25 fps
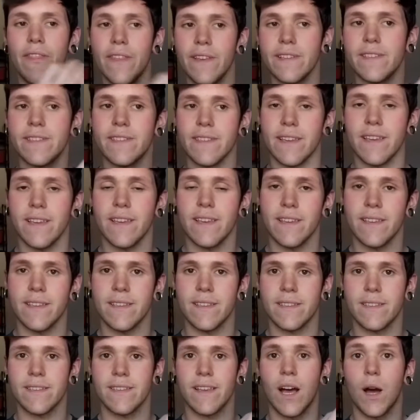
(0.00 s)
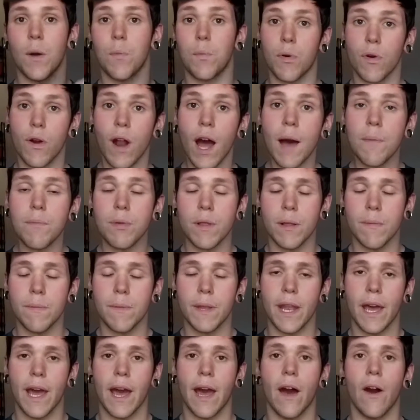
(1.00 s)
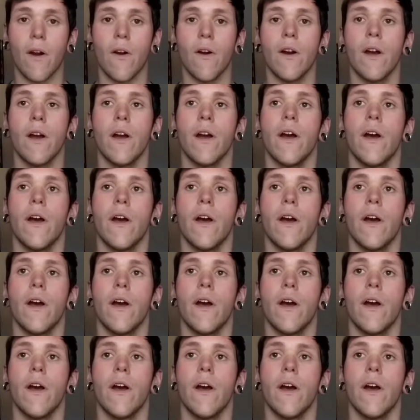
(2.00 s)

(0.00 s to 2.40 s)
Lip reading: this is a problem now,